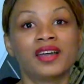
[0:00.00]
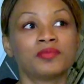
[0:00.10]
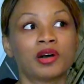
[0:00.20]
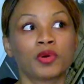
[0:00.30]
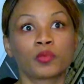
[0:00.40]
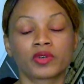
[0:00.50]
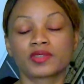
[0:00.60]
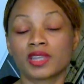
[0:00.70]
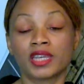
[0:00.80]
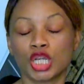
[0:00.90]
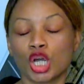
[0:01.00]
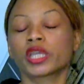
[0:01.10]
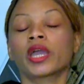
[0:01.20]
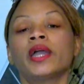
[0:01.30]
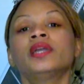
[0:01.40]
And my mom was saying,
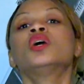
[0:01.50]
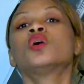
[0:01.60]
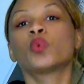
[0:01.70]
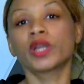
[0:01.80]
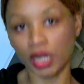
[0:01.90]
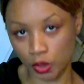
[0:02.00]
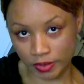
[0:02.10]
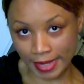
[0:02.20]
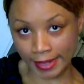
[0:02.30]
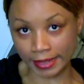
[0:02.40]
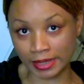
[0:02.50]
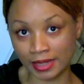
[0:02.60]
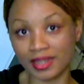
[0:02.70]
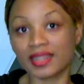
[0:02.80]
okay, what are you saying?